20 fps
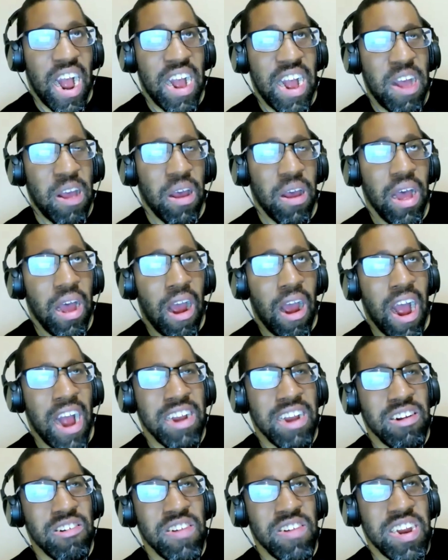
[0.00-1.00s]

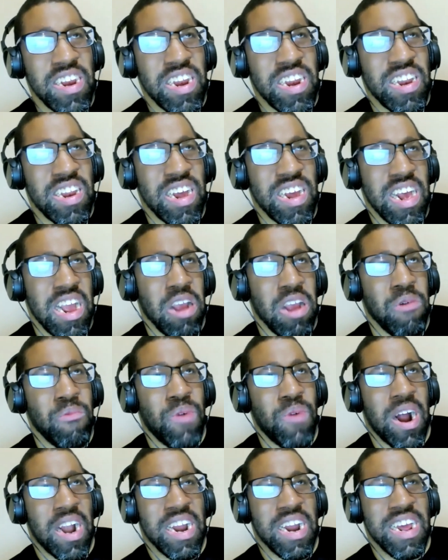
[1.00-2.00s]
I don't need to tell you,
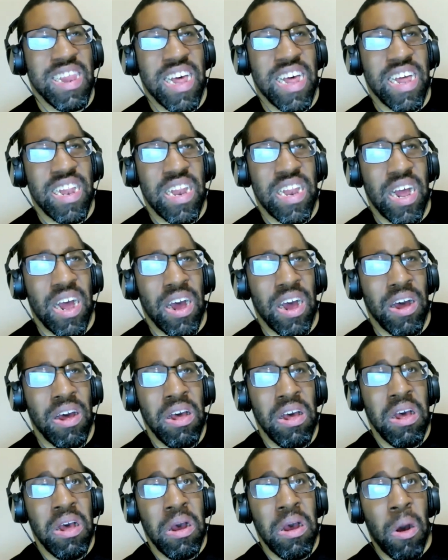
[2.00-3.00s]
buddy, that
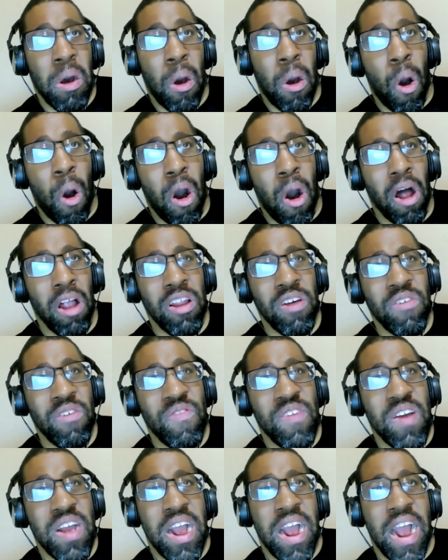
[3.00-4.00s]
all
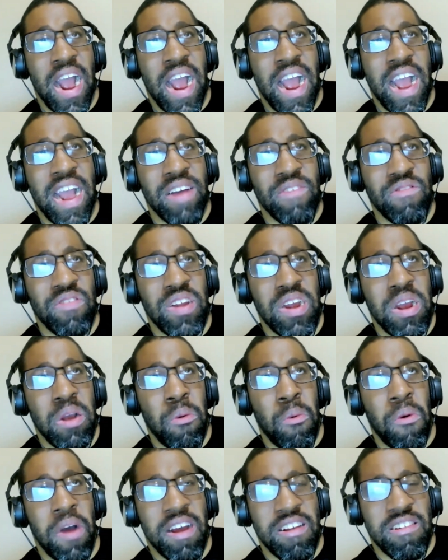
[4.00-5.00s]
of the
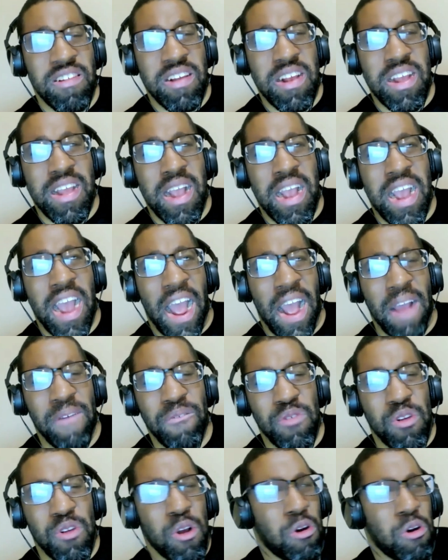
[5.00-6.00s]
AFC West
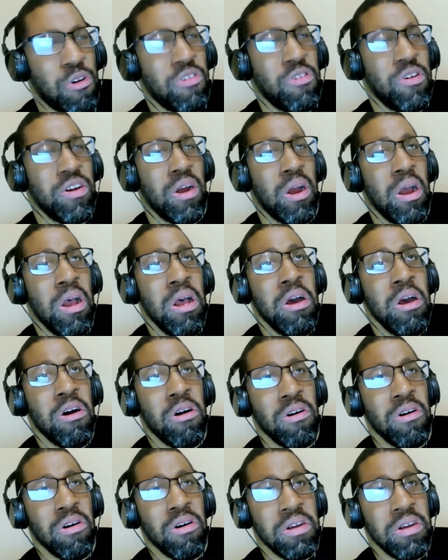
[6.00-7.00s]
games could
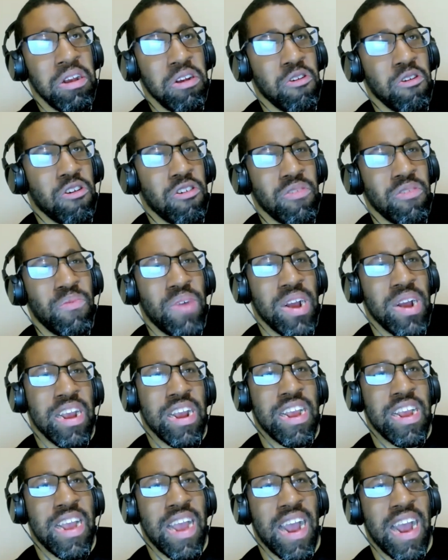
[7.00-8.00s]
make
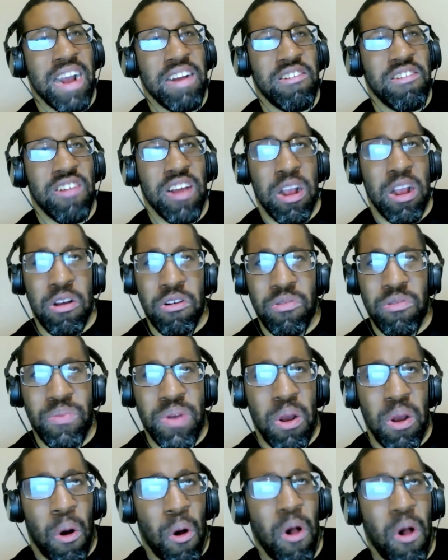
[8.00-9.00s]
a case that could
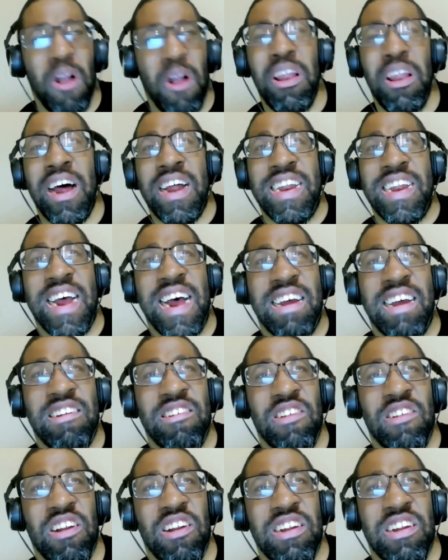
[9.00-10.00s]
be all on
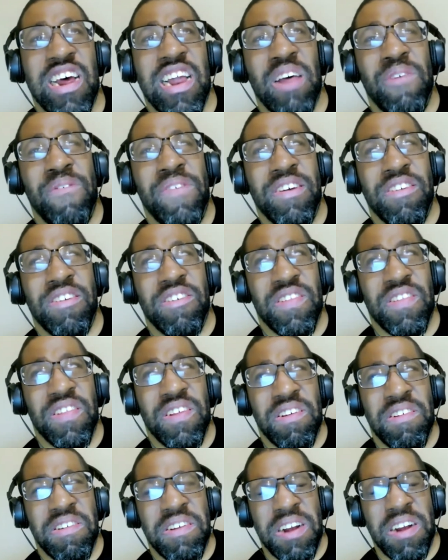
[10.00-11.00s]
national television
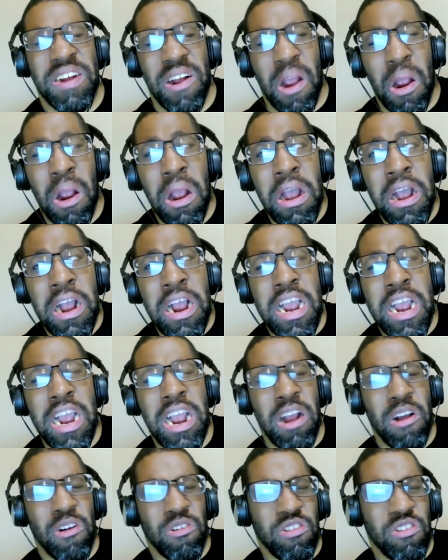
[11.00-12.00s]
this year.
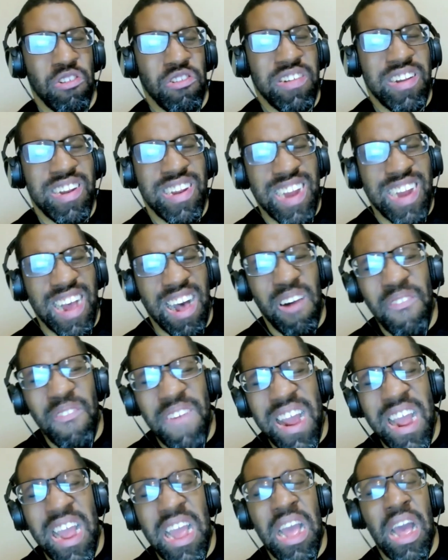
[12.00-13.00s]
Yes. So tell
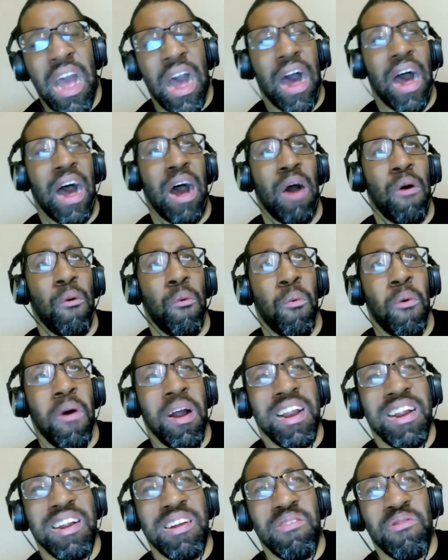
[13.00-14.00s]
me,
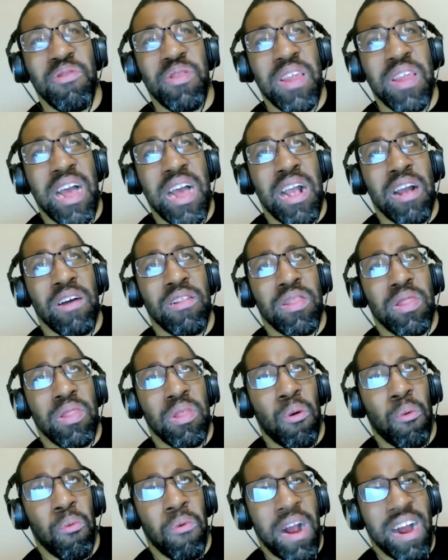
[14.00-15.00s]
what did you think of
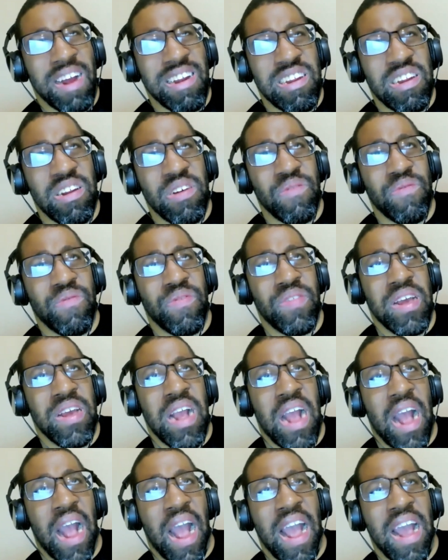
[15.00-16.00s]
the rest of
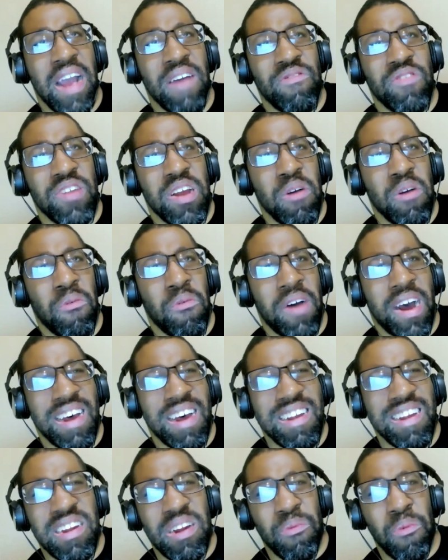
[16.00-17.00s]
the AFC
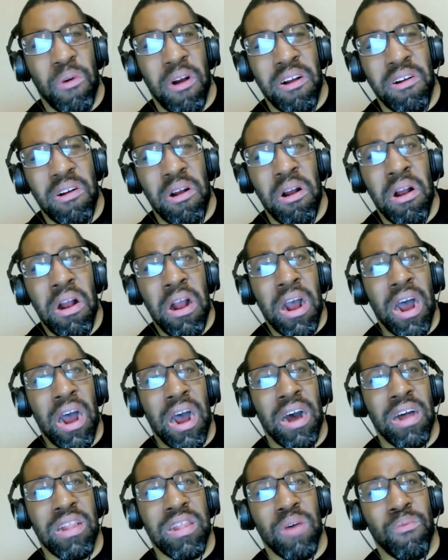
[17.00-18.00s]
West and where
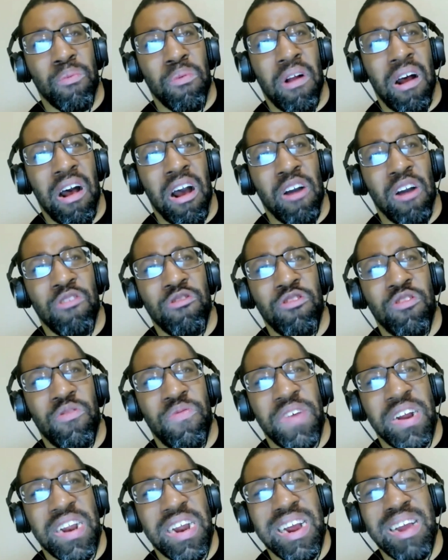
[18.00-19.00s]
the Broncos
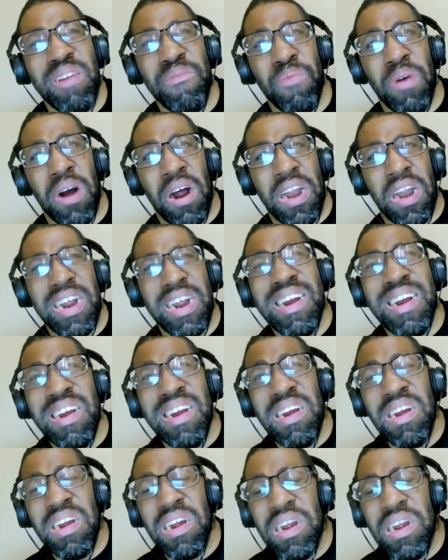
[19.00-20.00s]
fit in, buddy?